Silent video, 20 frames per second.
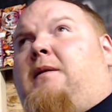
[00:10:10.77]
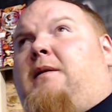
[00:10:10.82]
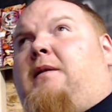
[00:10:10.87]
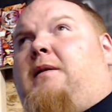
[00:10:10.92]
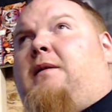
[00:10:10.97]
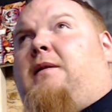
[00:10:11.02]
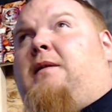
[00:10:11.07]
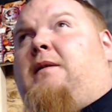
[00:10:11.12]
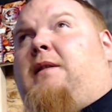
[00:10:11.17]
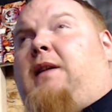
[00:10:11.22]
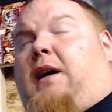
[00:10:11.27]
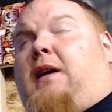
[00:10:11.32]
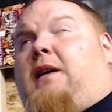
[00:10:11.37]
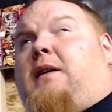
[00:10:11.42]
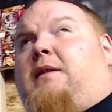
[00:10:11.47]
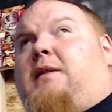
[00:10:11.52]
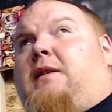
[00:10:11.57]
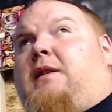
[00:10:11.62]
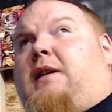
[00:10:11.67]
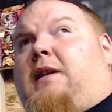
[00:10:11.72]
Yeah, in
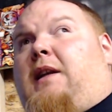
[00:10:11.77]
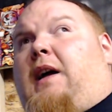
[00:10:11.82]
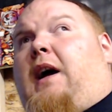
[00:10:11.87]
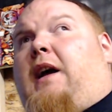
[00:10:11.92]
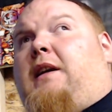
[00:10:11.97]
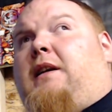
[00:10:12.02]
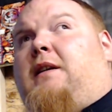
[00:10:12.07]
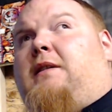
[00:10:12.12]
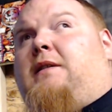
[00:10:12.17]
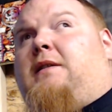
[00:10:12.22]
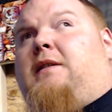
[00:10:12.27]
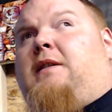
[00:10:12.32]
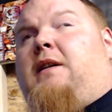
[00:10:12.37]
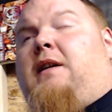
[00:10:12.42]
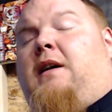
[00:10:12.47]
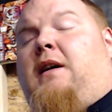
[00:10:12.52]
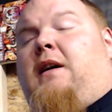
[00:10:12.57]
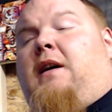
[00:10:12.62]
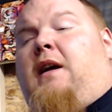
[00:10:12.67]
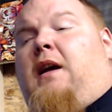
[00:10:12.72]
the 90s.
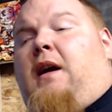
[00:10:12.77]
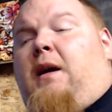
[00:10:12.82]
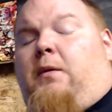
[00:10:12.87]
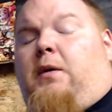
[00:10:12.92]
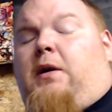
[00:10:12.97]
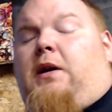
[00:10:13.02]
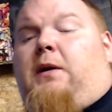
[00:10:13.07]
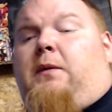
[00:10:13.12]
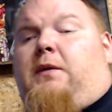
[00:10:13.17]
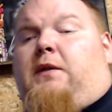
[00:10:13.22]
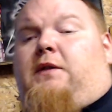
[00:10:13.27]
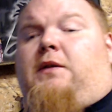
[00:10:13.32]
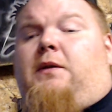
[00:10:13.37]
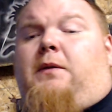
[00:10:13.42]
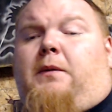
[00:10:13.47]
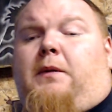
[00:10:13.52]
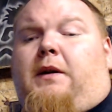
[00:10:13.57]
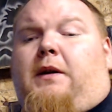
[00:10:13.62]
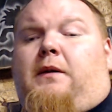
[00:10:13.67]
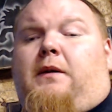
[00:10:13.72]
What he was
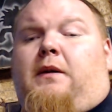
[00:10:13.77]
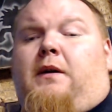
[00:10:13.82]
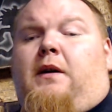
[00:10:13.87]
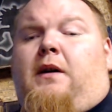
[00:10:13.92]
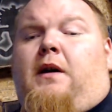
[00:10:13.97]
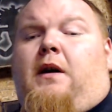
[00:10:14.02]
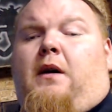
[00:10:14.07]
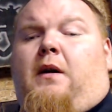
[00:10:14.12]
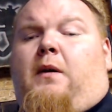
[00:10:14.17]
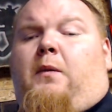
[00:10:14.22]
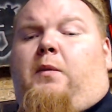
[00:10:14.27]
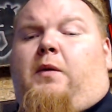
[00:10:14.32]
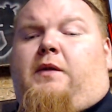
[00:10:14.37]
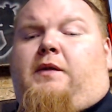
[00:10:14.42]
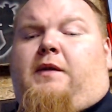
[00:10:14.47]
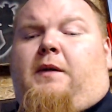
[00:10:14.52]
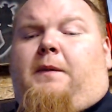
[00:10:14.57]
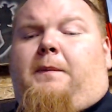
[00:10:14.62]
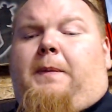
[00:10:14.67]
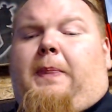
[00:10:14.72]
doing was
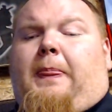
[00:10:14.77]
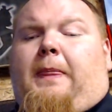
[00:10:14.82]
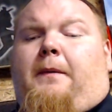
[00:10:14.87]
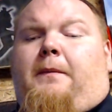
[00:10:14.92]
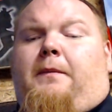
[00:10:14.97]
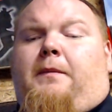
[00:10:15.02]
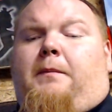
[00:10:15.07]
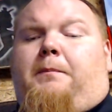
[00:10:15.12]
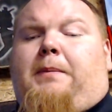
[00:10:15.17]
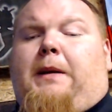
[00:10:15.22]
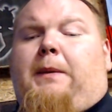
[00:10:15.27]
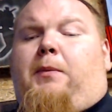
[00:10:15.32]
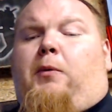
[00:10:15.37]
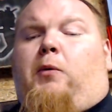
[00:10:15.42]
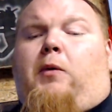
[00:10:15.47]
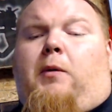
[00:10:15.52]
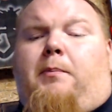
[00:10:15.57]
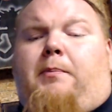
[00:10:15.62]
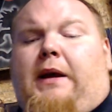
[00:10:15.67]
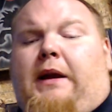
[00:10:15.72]
people were
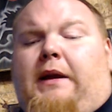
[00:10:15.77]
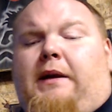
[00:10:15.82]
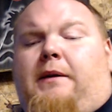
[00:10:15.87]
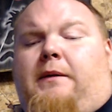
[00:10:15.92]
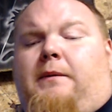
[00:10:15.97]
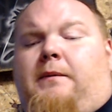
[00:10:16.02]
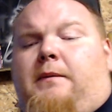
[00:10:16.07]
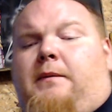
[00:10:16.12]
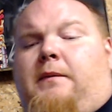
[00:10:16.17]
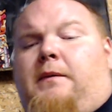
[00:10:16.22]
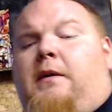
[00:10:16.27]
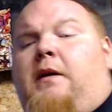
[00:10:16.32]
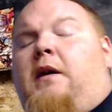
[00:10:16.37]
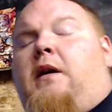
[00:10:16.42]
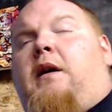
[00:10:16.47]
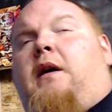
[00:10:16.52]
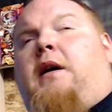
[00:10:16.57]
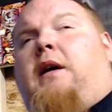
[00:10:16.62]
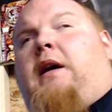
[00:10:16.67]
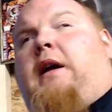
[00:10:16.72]
bidding.
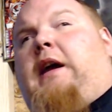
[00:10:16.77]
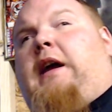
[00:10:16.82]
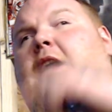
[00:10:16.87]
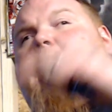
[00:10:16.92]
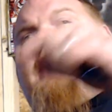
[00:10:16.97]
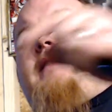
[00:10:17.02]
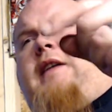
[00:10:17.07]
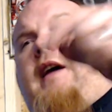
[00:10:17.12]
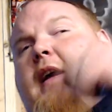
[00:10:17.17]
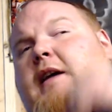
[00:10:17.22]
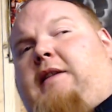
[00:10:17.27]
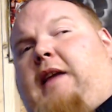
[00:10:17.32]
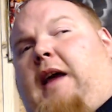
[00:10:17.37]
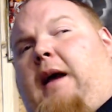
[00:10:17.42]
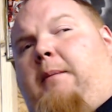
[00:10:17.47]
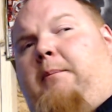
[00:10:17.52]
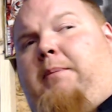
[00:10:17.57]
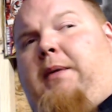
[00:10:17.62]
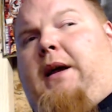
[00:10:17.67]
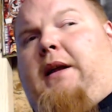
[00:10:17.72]
He'd take that
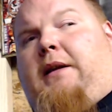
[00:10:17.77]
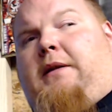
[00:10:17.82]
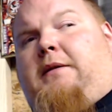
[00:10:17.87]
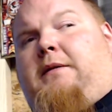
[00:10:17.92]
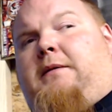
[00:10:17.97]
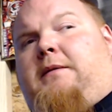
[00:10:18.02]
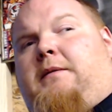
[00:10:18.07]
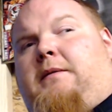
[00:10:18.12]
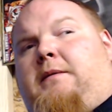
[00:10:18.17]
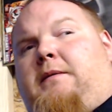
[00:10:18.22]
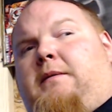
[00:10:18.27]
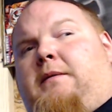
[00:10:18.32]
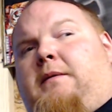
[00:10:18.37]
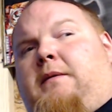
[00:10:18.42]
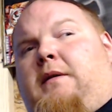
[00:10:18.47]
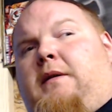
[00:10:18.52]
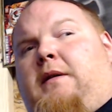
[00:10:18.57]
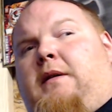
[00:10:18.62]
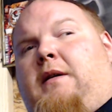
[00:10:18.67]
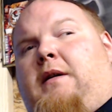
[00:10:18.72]
bid.
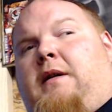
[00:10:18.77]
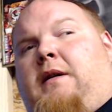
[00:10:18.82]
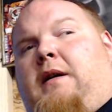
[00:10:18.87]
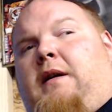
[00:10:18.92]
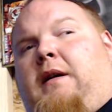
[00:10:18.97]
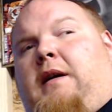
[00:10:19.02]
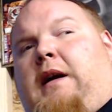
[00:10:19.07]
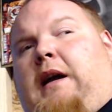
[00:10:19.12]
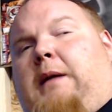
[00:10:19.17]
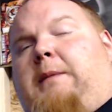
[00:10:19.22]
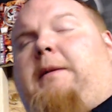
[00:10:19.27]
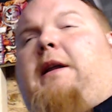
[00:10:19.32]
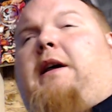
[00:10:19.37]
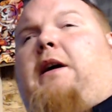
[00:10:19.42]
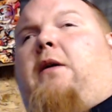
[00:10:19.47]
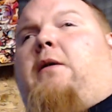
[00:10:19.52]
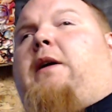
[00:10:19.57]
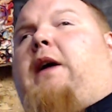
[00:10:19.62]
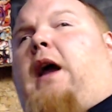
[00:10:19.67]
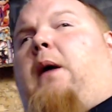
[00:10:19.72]
He'd be like,
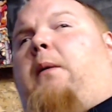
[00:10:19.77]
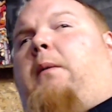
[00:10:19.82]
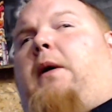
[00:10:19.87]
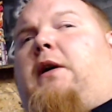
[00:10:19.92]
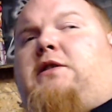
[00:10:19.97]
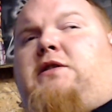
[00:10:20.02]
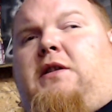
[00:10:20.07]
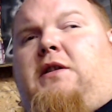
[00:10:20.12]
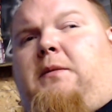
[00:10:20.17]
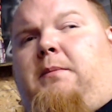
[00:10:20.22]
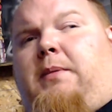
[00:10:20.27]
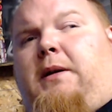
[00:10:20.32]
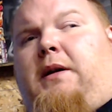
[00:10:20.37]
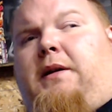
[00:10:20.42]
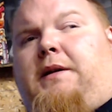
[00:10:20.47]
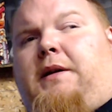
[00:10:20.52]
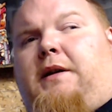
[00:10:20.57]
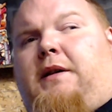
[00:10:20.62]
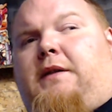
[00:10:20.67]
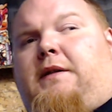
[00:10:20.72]
okay, I want you to build
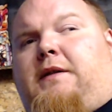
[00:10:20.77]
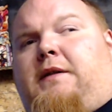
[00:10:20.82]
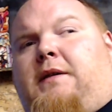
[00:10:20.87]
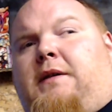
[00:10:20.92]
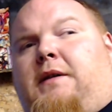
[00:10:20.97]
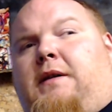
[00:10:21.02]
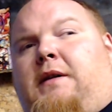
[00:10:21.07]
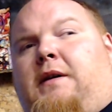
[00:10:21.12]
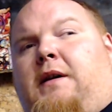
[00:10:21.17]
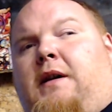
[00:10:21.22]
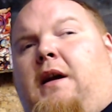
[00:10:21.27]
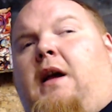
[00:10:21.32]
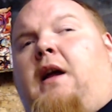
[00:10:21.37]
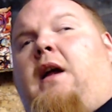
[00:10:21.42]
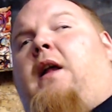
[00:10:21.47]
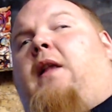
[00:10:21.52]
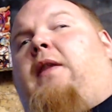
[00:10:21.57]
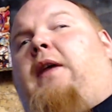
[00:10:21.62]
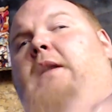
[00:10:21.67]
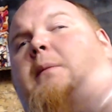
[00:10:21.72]
this.
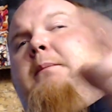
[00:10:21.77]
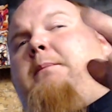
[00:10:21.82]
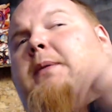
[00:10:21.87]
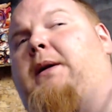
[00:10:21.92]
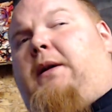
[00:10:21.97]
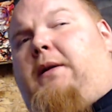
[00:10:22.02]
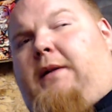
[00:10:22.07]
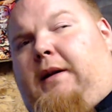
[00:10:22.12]
They'd build it.